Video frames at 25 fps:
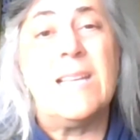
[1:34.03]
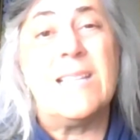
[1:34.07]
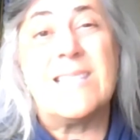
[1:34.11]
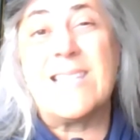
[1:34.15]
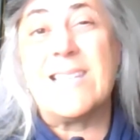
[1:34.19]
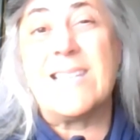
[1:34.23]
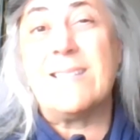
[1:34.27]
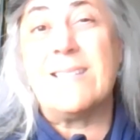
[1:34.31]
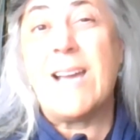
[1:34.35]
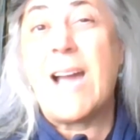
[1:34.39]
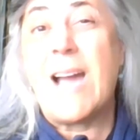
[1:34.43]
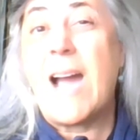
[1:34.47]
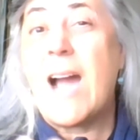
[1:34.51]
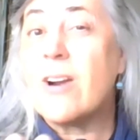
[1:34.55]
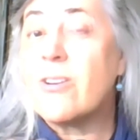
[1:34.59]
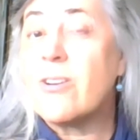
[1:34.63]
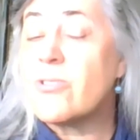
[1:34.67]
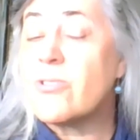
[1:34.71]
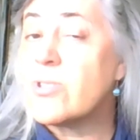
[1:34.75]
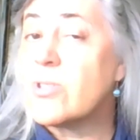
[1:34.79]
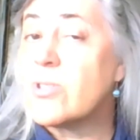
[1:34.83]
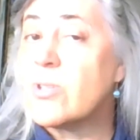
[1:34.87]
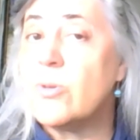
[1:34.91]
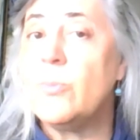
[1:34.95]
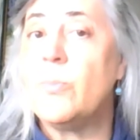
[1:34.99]
is our
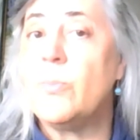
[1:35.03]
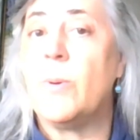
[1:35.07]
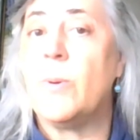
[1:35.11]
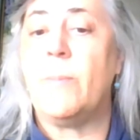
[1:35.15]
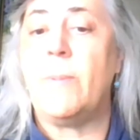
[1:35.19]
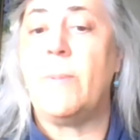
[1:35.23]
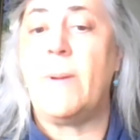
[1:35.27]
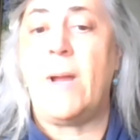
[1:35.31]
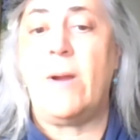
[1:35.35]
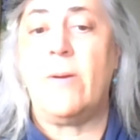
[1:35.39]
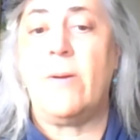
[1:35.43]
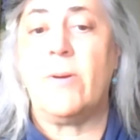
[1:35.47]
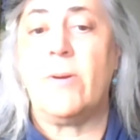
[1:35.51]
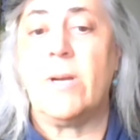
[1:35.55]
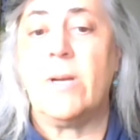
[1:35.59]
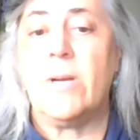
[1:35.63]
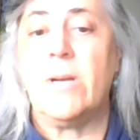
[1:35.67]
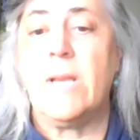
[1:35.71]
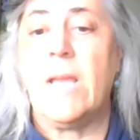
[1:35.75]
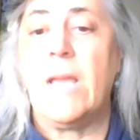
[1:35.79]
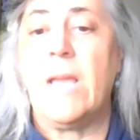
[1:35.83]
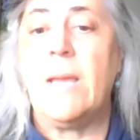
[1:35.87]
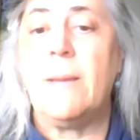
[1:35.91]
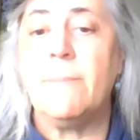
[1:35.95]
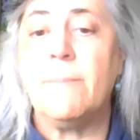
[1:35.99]
superpower,
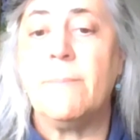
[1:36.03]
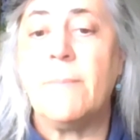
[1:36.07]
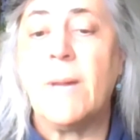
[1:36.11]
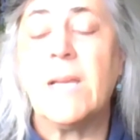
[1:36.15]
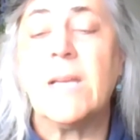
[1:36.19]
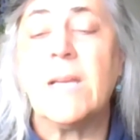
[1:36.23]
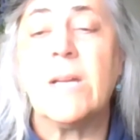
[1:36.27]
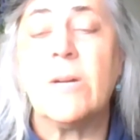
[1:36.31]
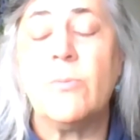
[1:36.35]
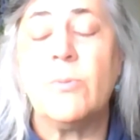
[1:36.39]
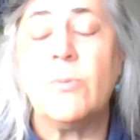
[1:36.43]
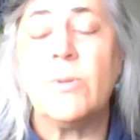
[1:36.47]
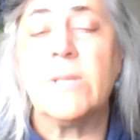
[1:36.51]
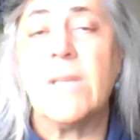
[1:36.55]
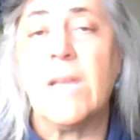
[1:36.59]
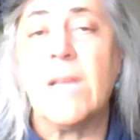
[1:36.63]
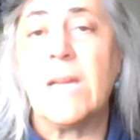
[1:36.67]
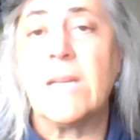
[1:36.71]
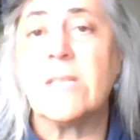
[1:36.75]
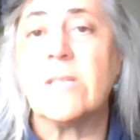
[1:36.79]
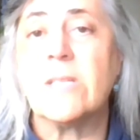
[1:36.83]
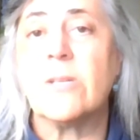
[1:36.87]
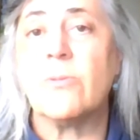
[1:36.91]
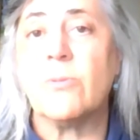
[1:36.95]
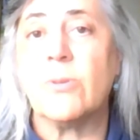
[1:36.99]
and MICA would
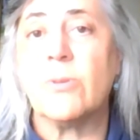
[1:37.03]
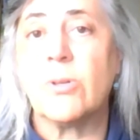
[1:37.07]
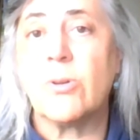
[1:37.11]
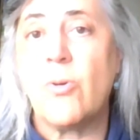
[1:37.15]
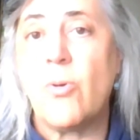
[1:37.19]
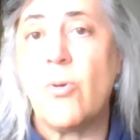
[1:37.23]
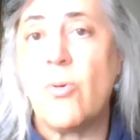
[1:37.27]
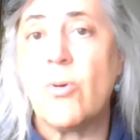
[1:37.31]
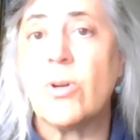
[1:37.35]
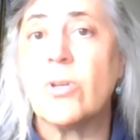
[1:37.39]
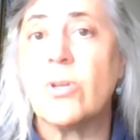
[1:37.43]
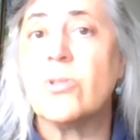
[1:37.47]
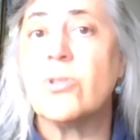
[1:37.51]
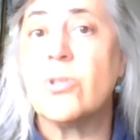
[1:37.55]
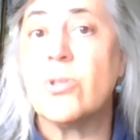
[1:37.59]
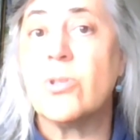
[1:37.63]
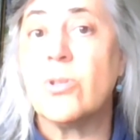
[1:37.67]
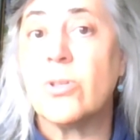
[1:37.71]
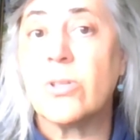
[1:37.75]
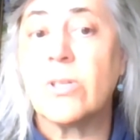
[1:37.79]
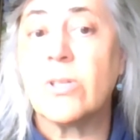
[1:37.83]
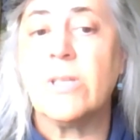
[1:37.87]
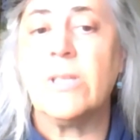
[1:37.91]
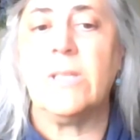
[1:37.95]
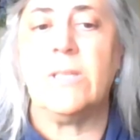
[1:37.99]
like to record
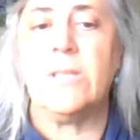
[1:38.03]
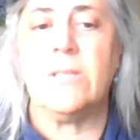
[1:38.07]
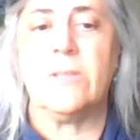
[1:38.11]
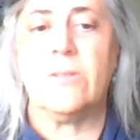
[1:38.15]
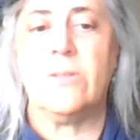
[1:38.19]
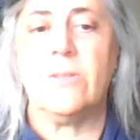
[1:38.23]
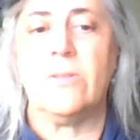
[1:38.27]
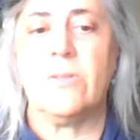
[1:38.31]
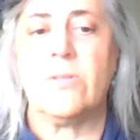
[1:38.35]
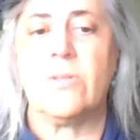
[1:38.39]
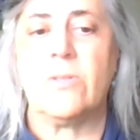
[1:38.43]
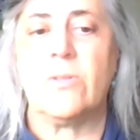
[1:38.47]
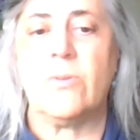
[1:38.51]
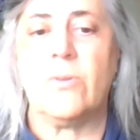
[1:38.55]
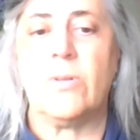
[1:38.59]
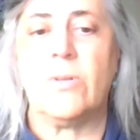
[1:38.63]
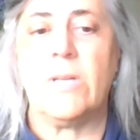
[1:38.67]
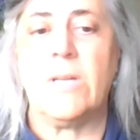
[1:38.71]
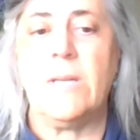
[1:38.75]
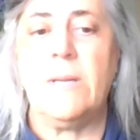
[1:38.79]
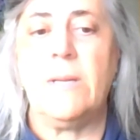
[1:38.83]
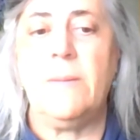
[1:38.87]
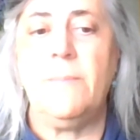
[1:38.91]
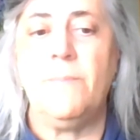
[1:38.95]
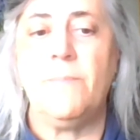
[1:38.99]
your clinical
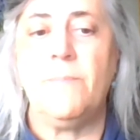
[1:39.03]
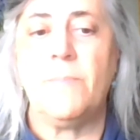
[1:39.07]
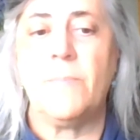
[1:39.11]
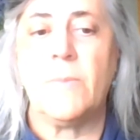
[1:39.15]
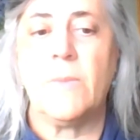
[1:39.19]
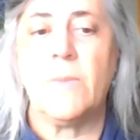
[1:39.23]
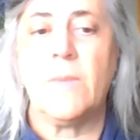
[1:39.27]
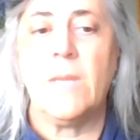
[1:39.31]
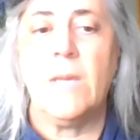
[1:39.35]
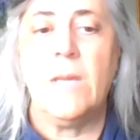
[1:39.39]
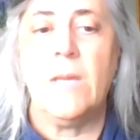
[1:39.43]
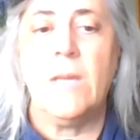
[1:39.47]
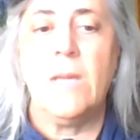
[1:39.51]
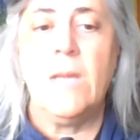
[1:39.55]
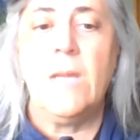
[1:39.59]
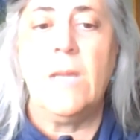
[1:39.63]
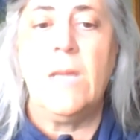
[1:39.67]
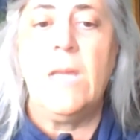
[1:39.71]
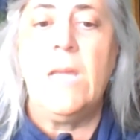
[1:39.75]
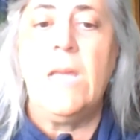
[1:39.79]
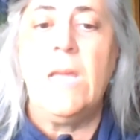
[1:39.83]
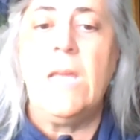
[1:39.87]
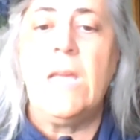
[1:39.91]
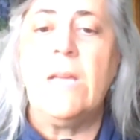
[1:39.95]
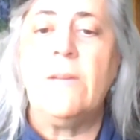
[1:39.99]
story.
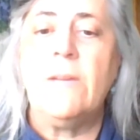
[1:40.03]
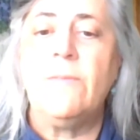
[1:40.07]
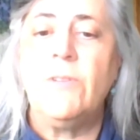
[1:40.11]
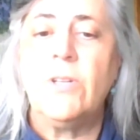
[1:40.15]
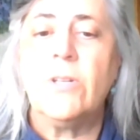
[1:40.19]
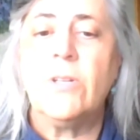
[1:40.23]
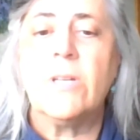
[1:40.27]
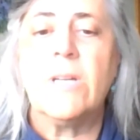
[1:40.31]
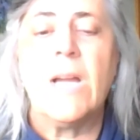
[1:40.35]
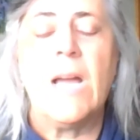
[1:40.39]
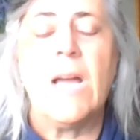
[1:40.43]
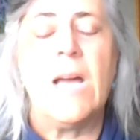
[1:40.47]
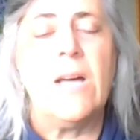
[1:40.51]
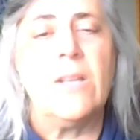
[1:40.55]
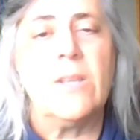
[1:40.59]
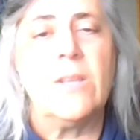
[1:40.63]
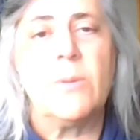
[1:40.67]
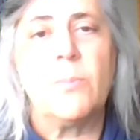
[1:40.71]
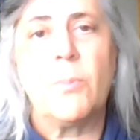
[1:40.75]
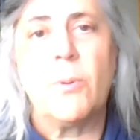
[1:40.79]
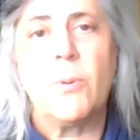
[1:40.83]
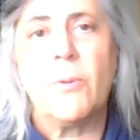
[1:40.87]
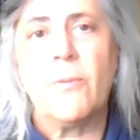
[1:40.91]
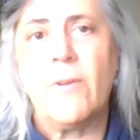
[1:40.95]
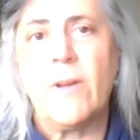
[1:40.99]
If you're a health
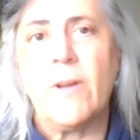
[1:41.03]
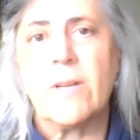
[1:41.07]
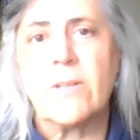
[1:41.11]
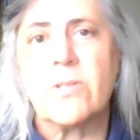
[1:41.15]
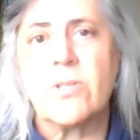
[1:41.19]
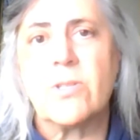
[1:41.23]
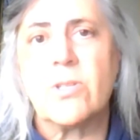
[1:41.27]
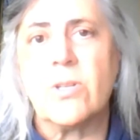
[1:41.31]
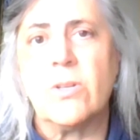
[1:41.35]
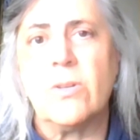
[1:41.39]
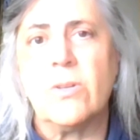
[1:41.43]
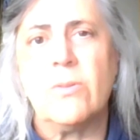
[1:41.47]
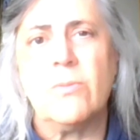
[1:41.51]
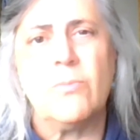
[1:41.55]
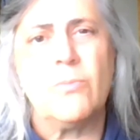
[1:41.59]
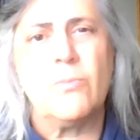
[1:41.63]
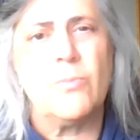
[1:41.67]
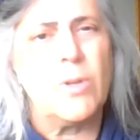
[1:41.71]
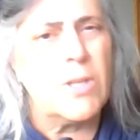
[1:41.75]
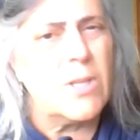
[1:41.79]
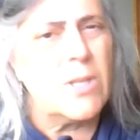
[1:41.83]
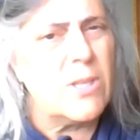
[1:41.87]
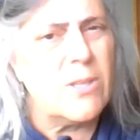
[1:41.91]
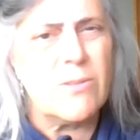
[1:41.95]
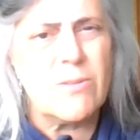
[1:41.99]
professional,
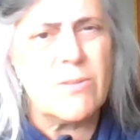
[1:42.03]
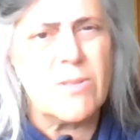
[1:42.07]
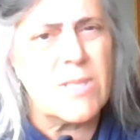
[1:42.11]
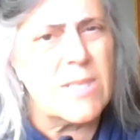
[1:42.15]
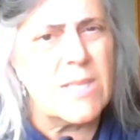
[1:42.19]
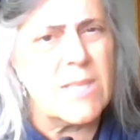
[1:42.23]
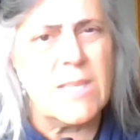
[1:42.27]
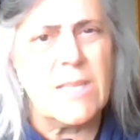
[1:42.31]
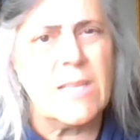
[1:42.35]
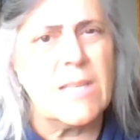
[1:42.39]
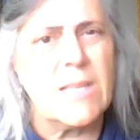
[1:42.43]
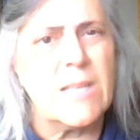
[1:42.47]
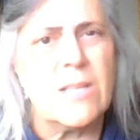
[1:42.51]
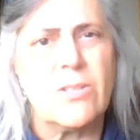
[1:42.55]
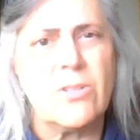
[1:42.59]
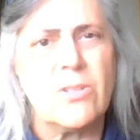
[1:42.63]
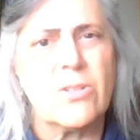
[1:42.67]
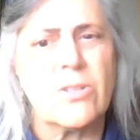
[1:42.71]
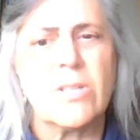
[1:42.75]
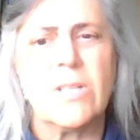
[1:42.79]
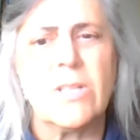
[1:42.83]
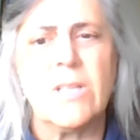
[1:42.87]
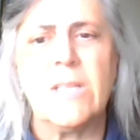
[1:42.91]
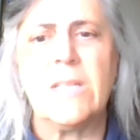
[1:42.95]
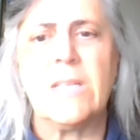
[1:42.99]
what are you seeing in
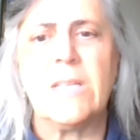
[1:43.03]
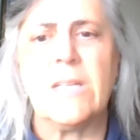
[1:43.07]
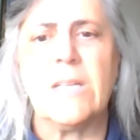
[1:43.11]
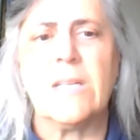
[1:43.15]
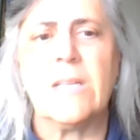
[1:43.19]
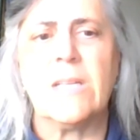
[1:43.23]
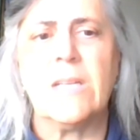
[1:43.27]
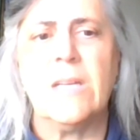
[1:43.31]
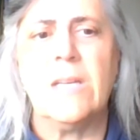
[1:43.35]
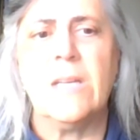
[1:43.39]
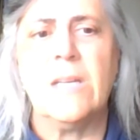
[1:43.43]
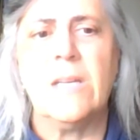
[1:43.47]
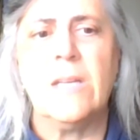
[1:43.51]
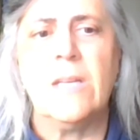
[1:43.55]
your clinic?